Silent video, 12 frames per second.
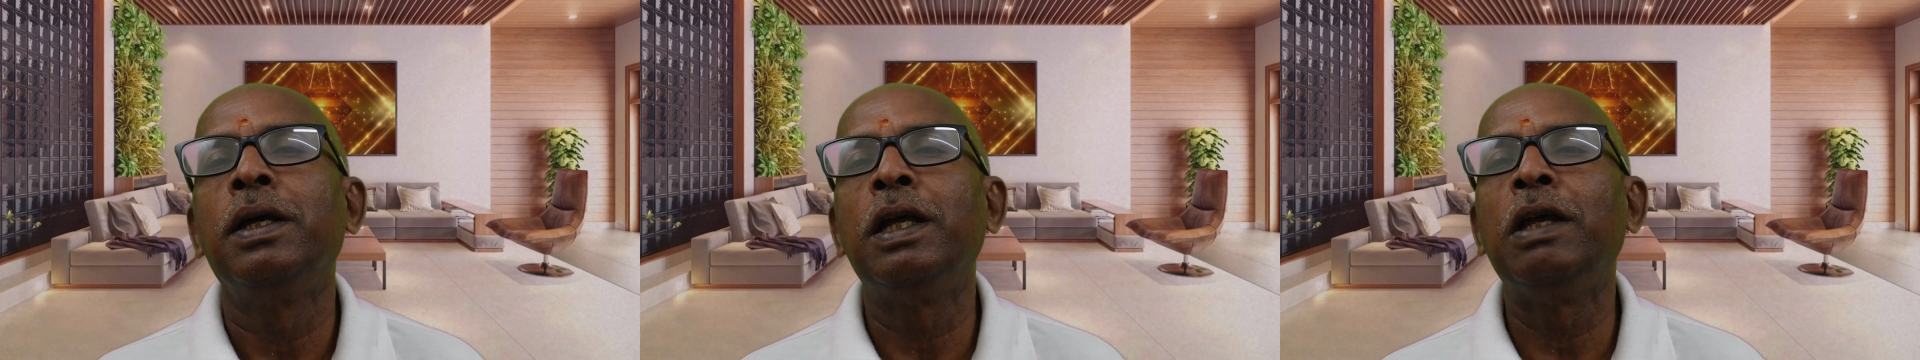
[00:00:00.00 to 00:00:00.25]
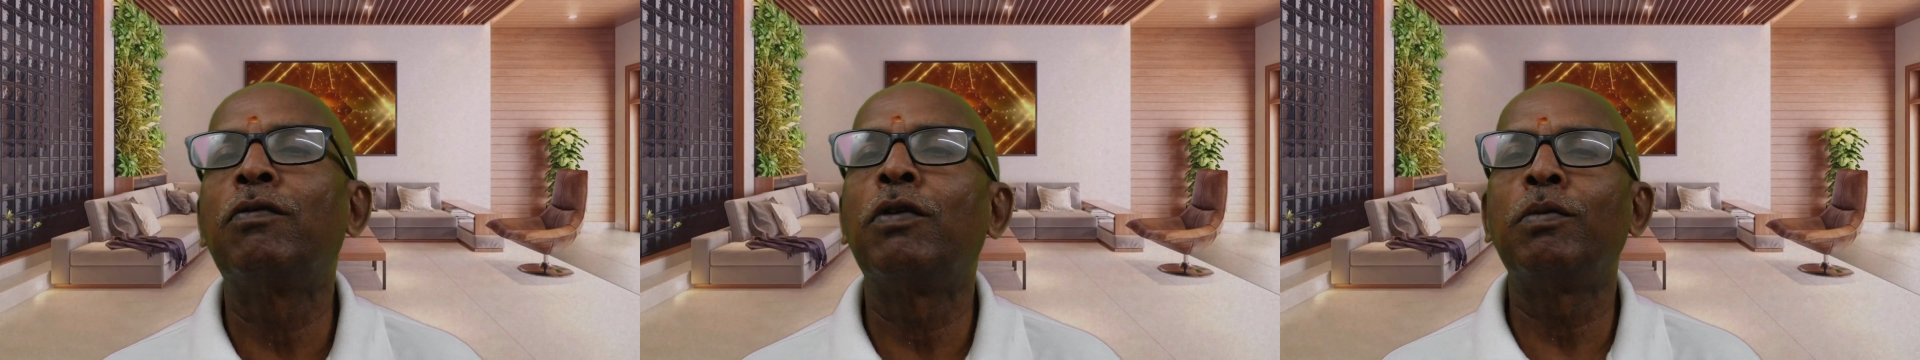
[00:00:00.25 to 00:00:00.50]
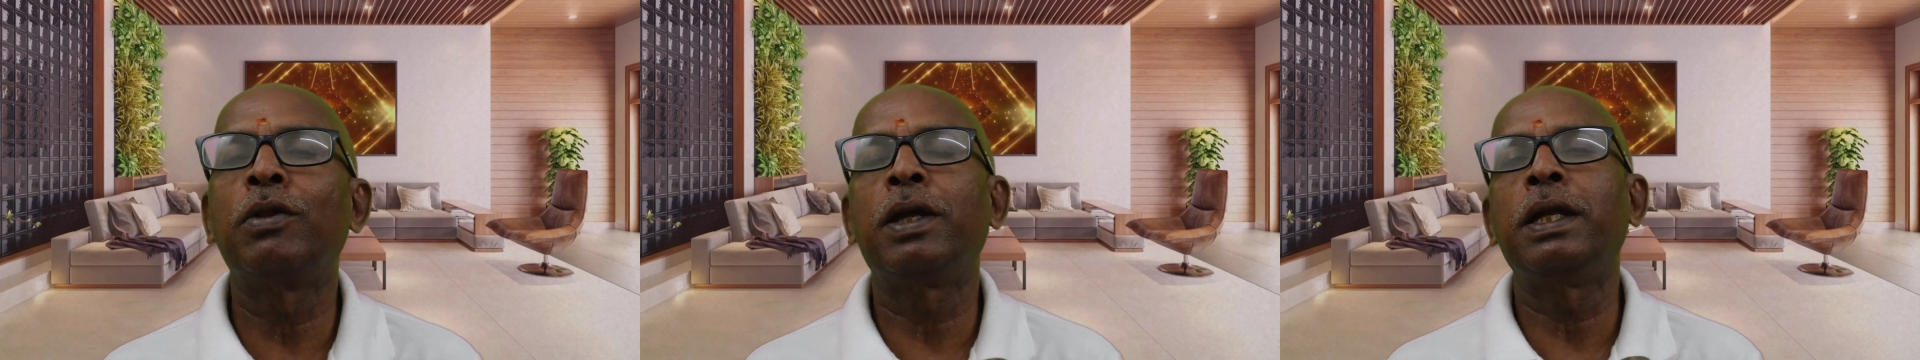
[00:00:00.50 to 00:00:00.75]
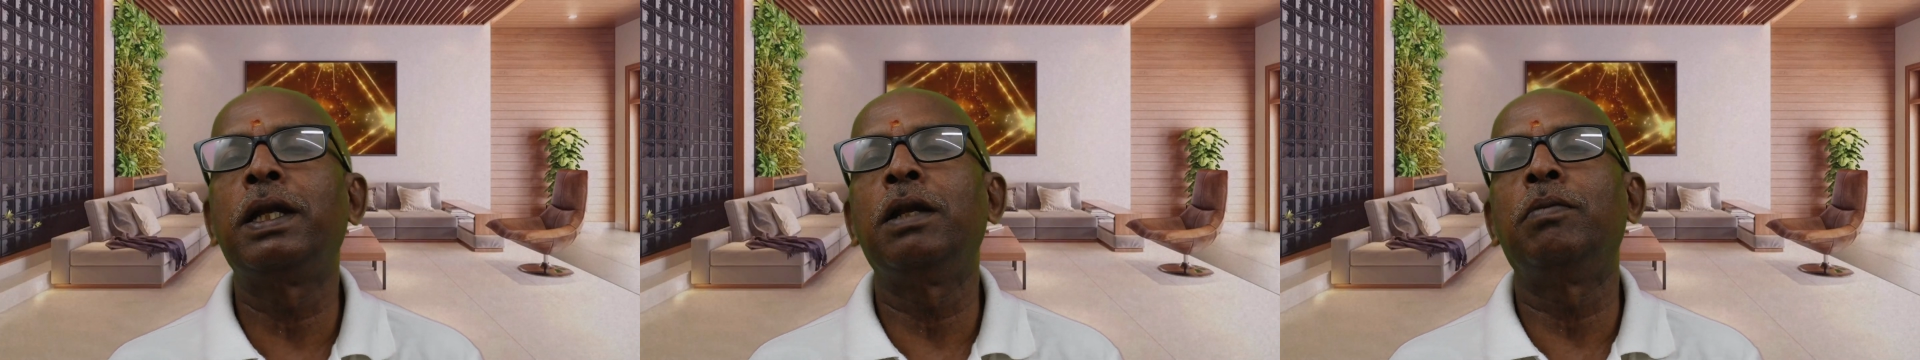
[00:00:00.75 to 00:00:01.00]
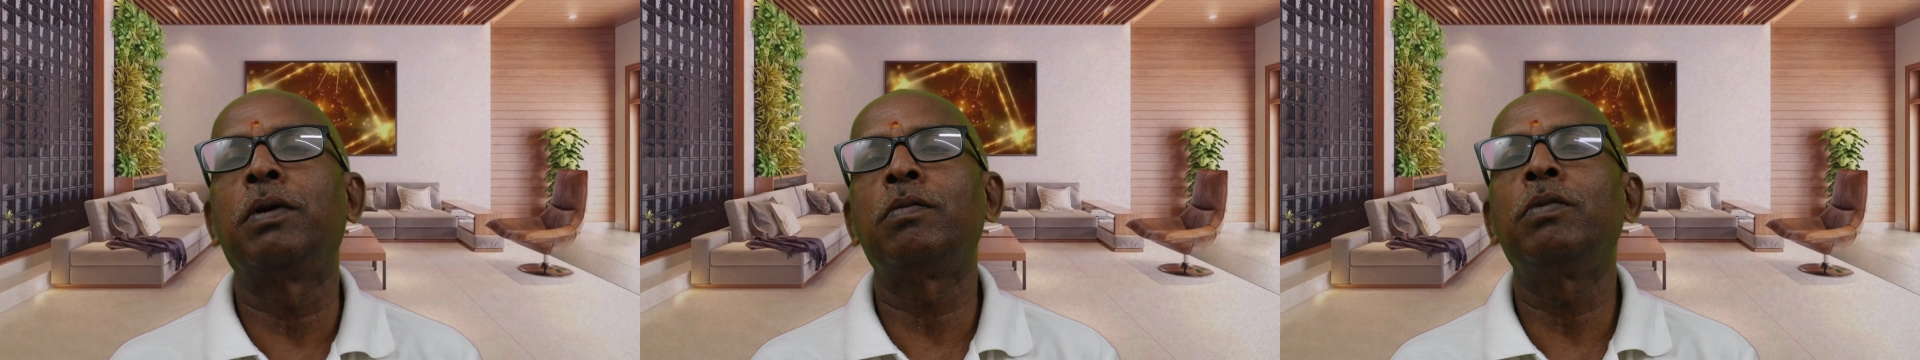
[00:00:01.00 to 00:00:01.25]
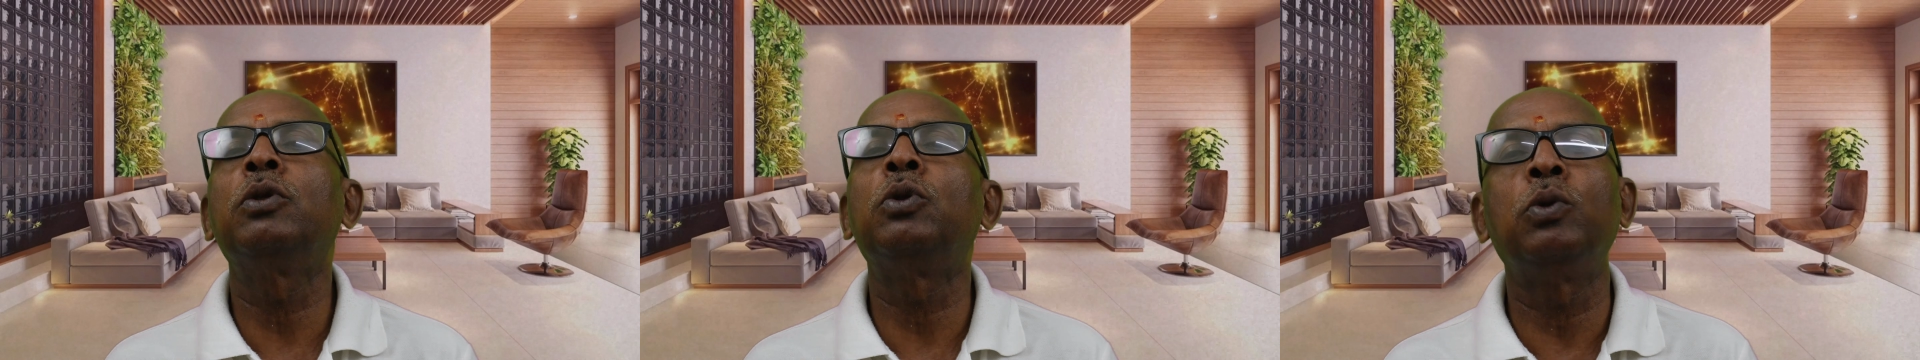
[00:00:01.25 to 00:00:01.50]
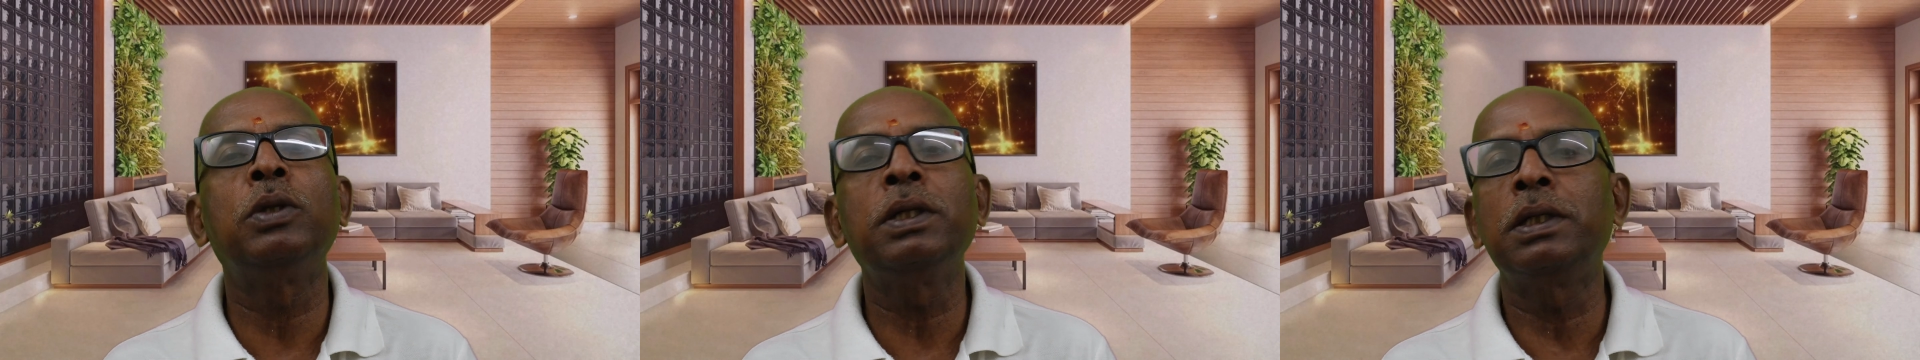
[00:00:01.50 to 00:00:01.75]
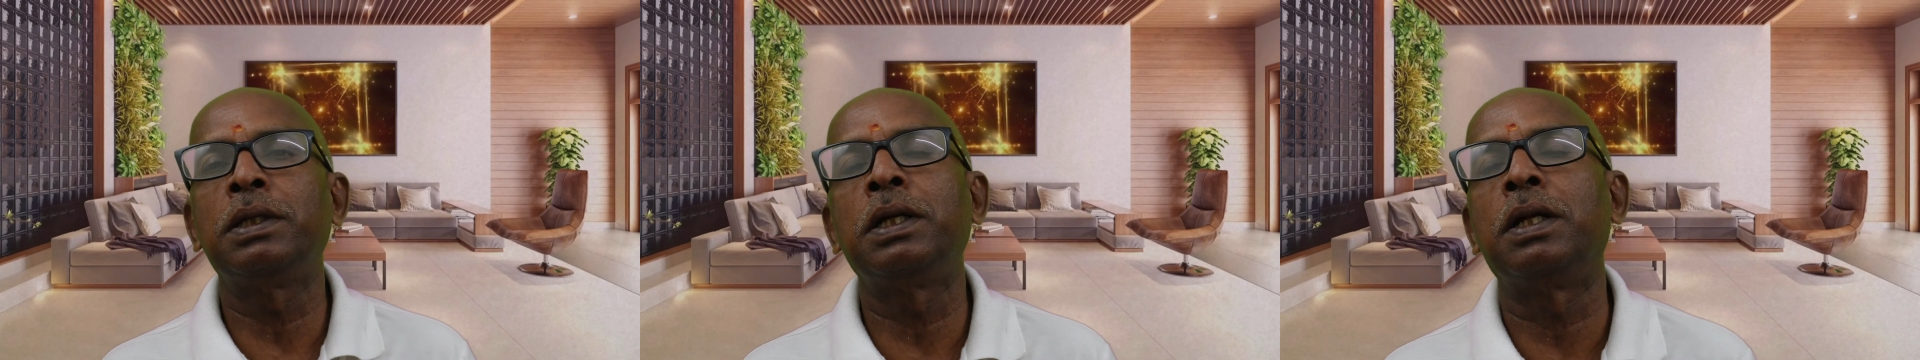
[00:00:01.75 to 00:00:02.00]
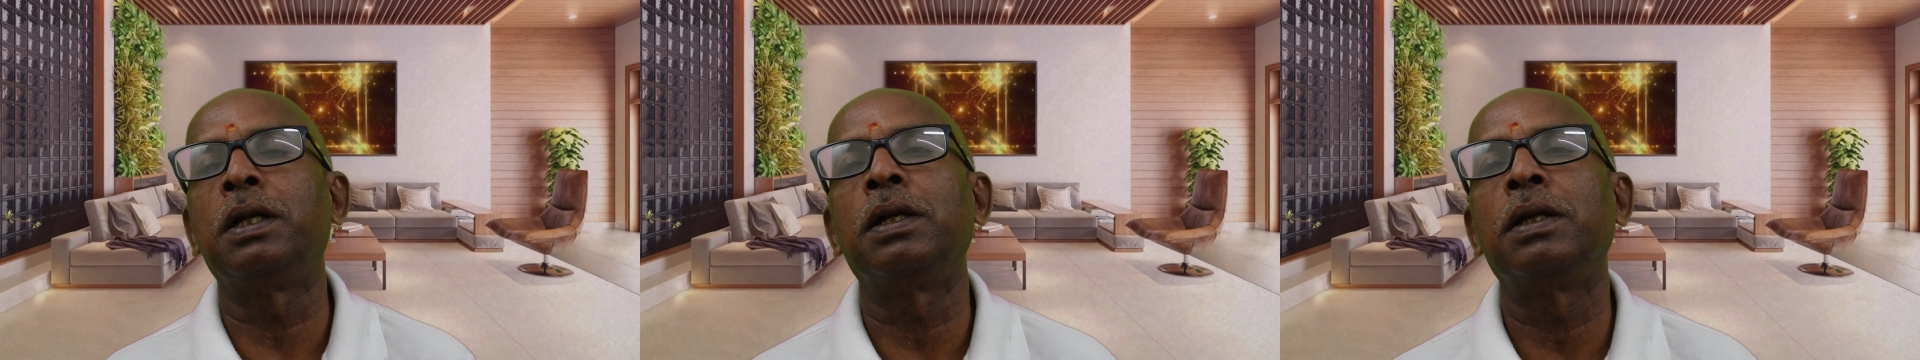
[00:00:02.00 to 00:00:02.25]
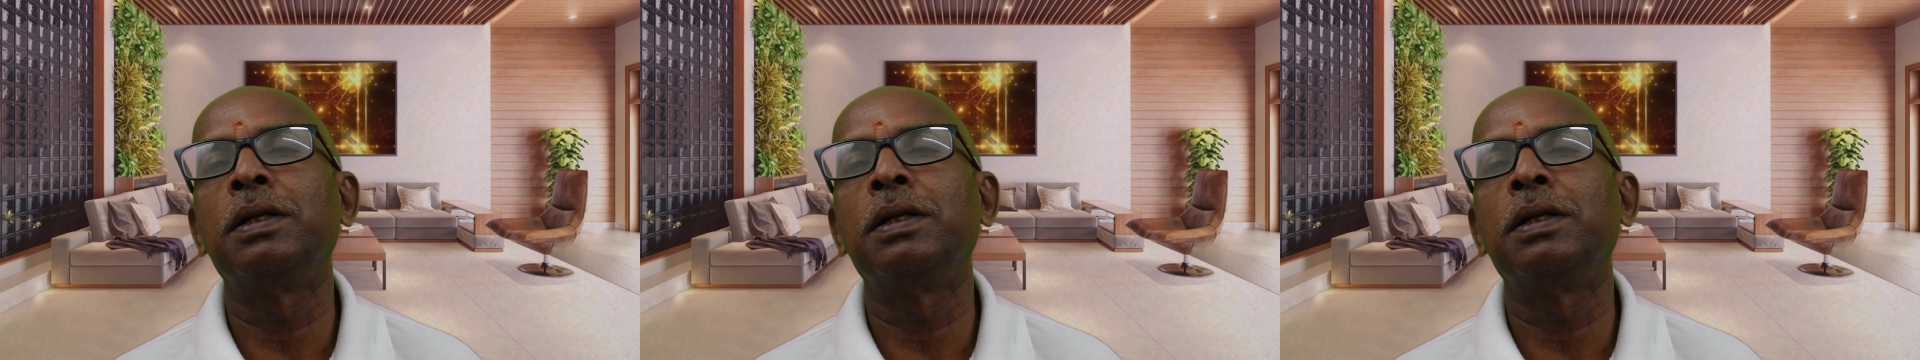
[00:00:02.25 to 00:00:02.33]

informed to the IT department through the return.